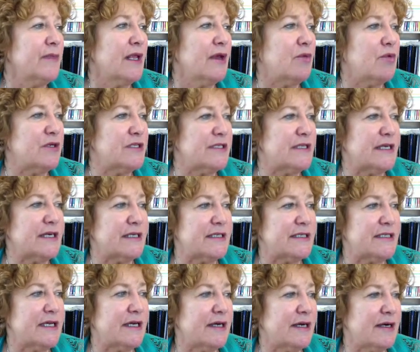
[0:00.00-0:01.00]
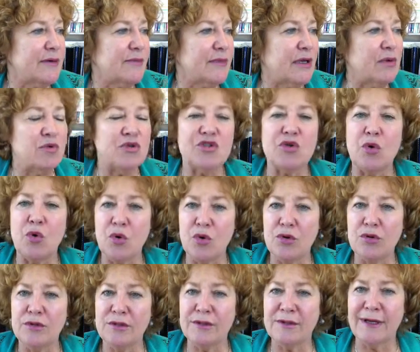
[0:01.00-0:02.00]
was that it was
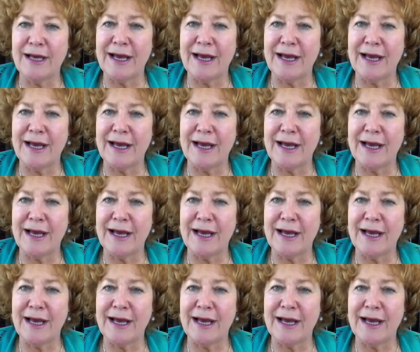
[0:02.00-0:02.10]
all